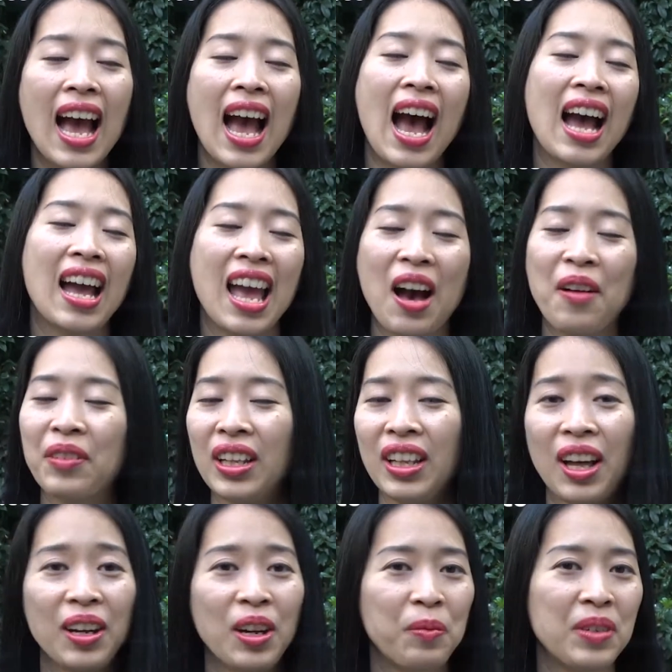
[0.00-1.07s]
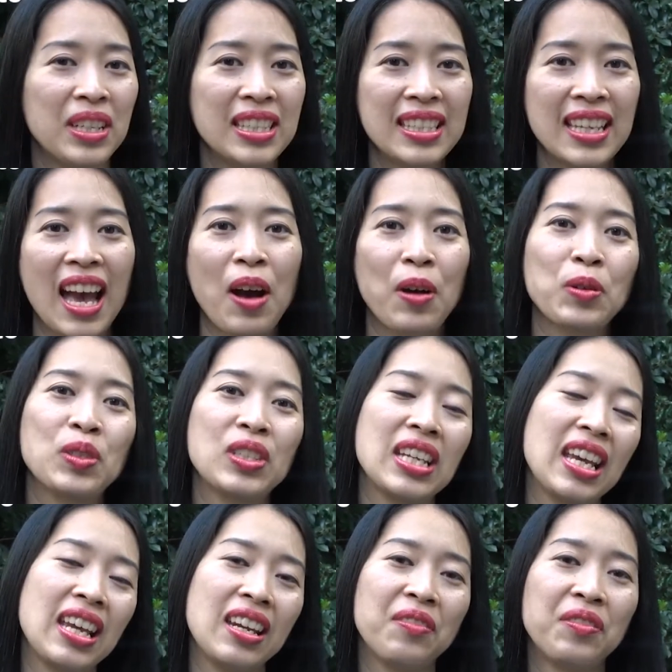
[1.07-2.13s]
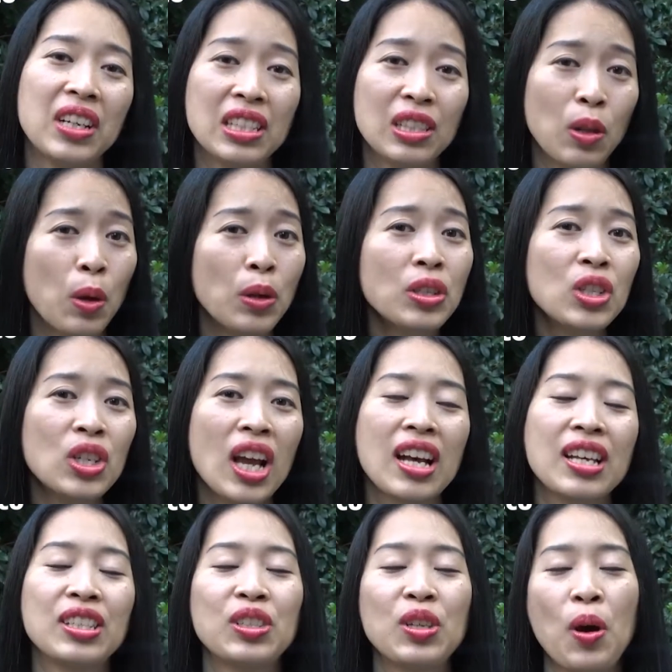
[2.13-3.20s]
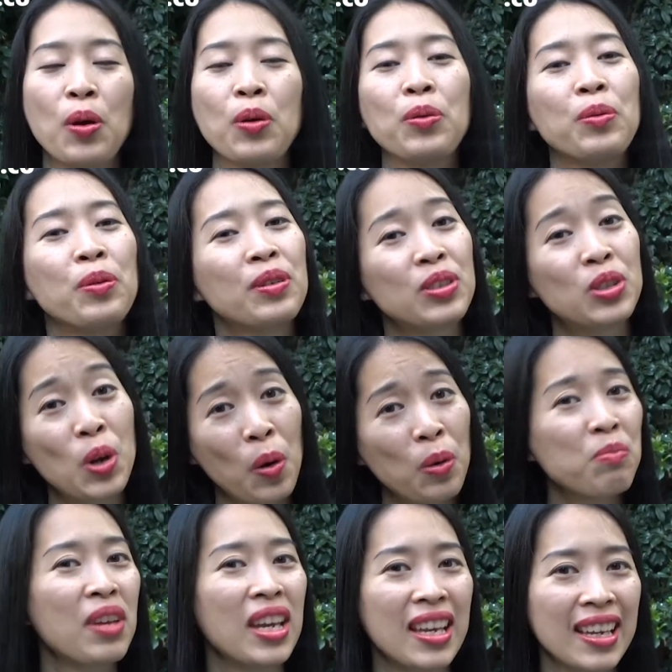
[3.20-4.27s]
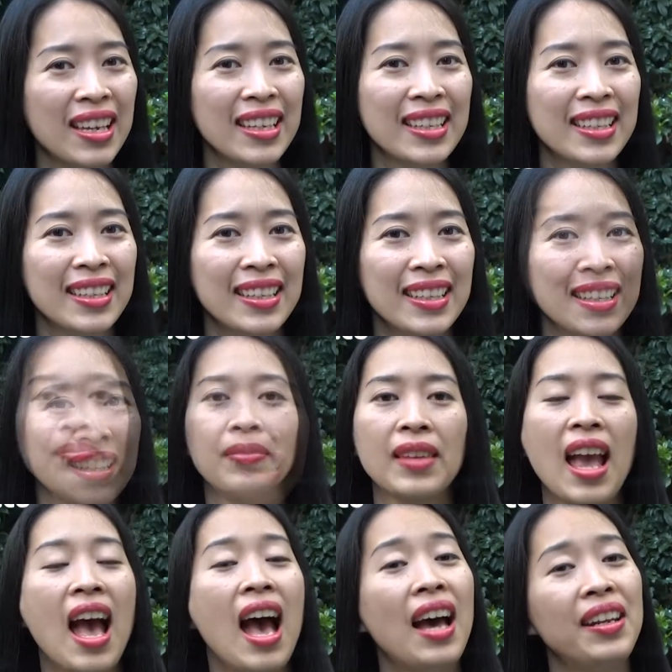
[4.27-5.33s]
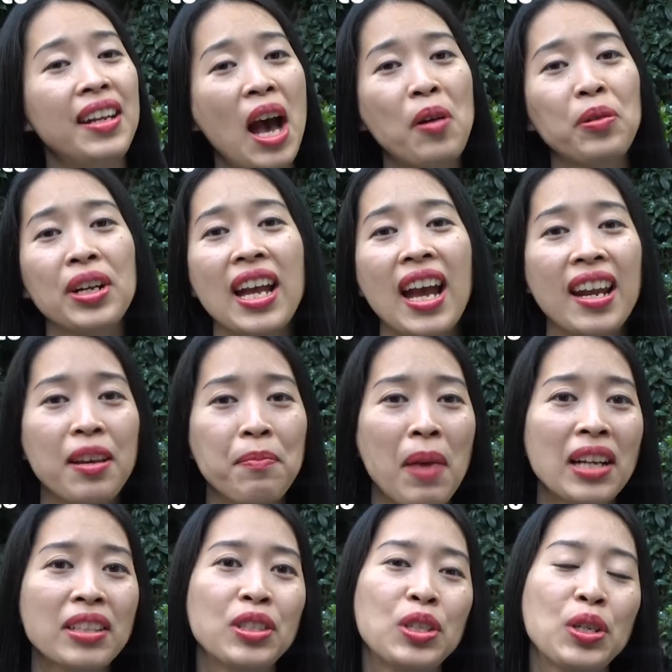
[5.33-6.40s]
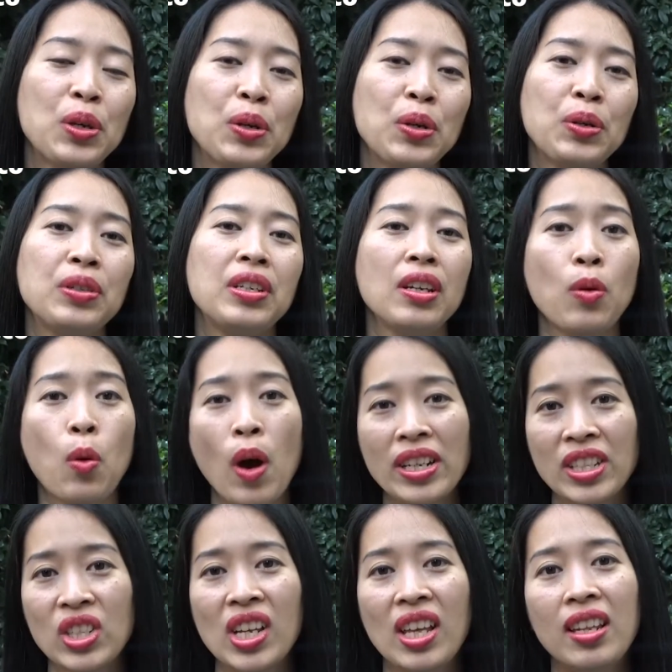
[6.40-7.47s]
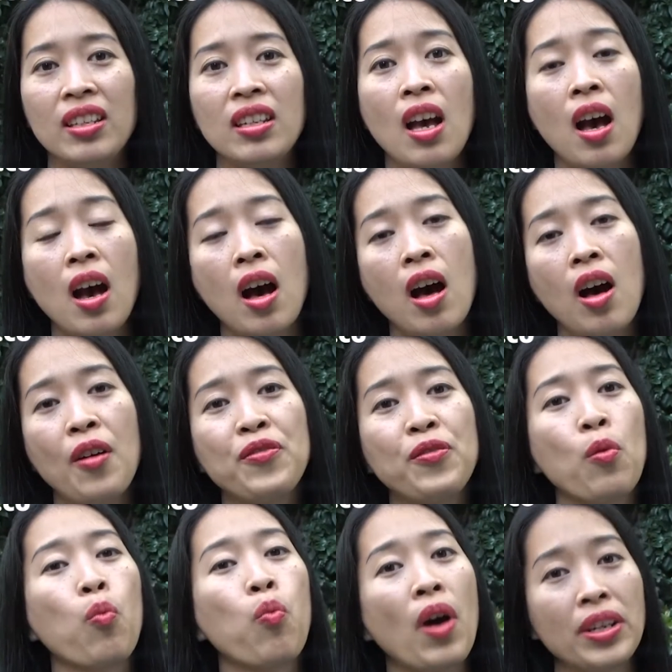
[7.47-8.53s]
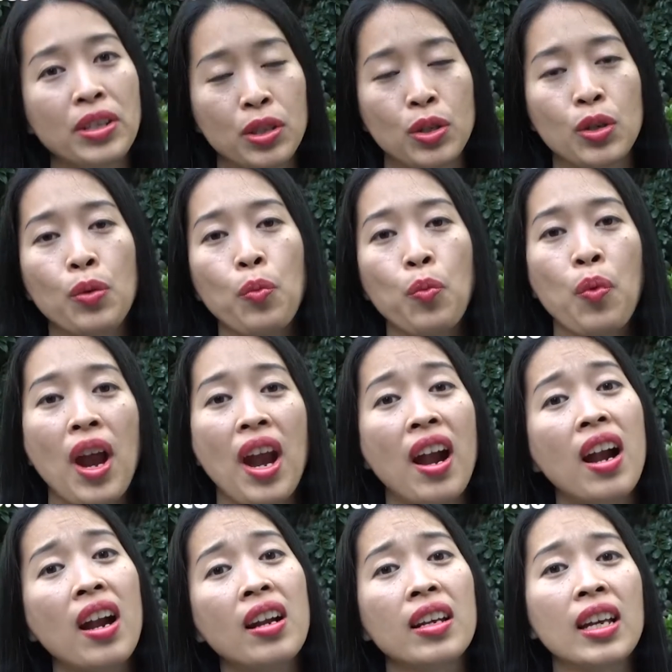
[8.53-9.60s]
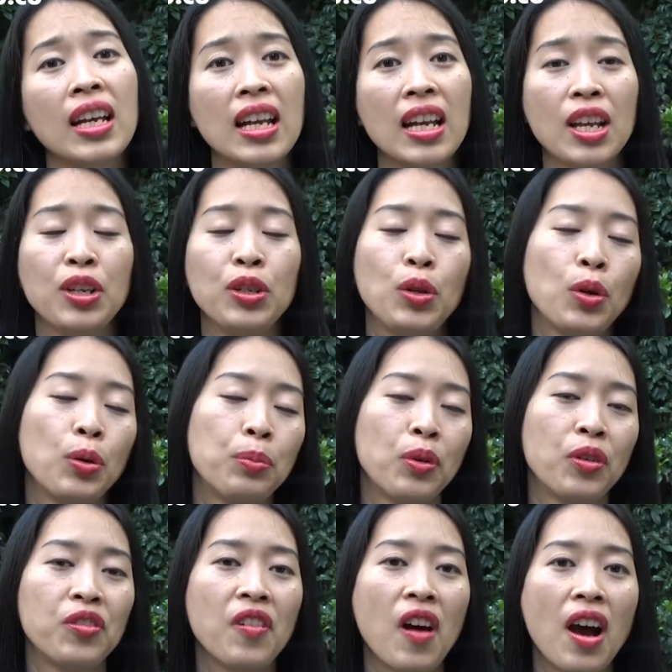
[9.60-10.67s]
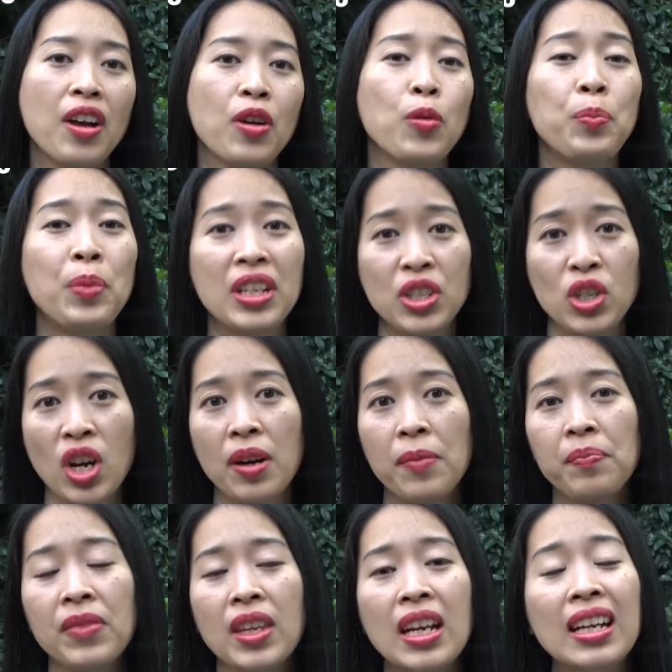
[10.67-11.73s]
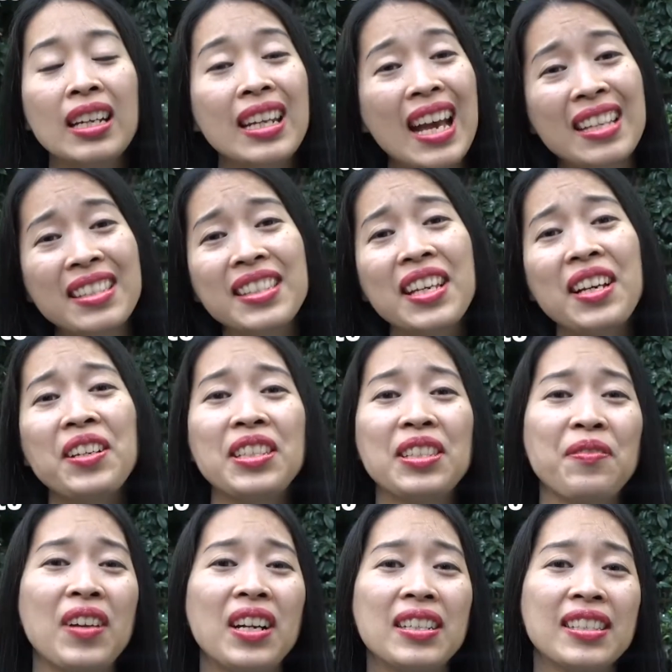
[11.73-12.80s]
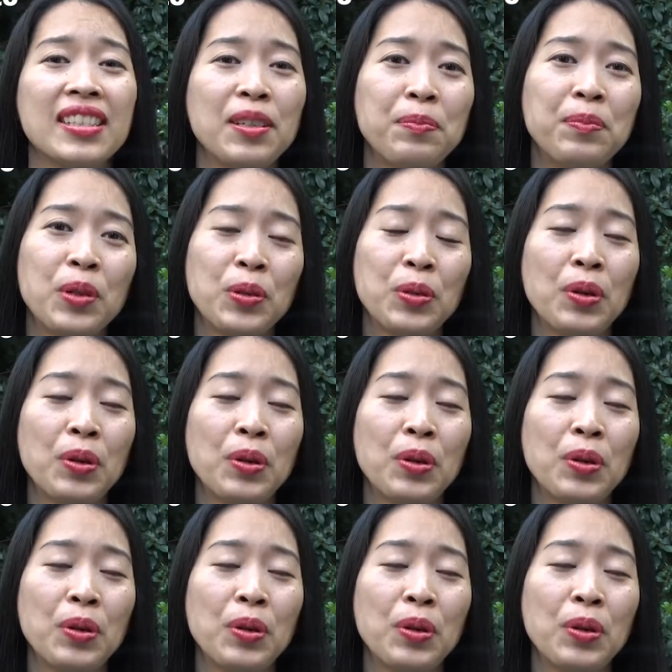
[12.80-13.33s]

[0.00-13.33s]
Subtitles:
I have a lot of discount in the first launch, so join me. Now, getting back to the question of what you should wear in your profile picture. The answer is very simple.